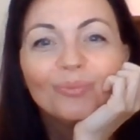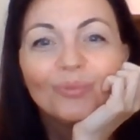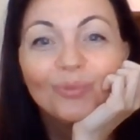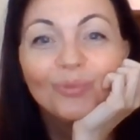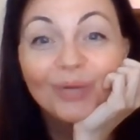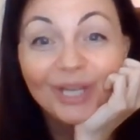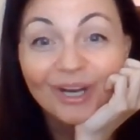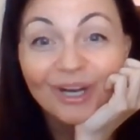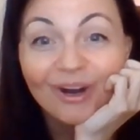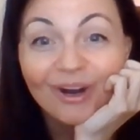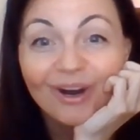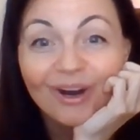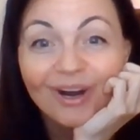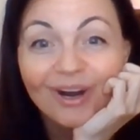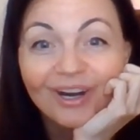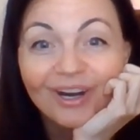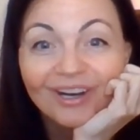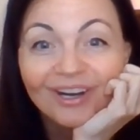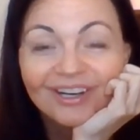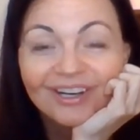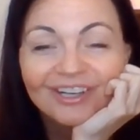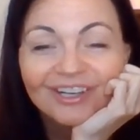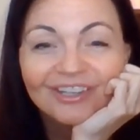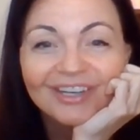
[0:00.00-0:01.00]
we
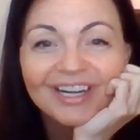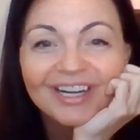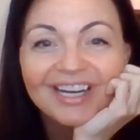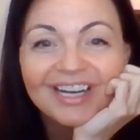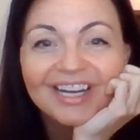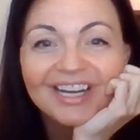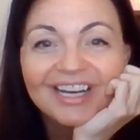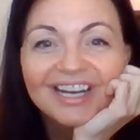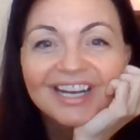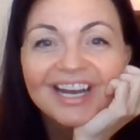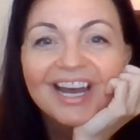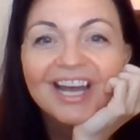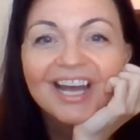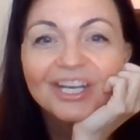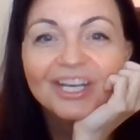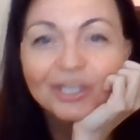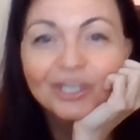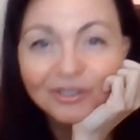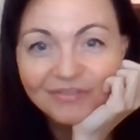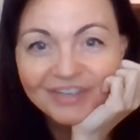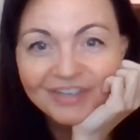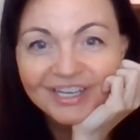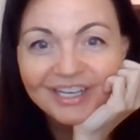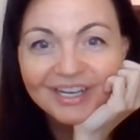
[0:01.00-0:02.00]
are creating a
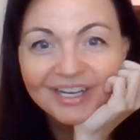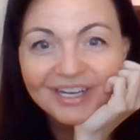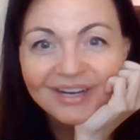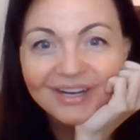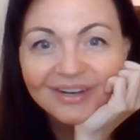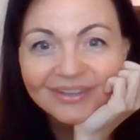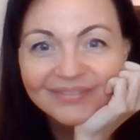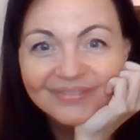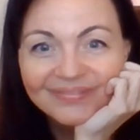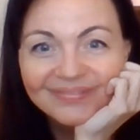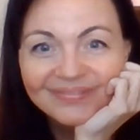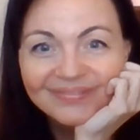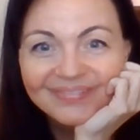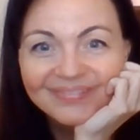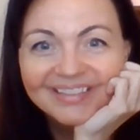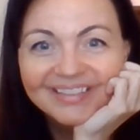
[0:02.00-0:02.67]
new video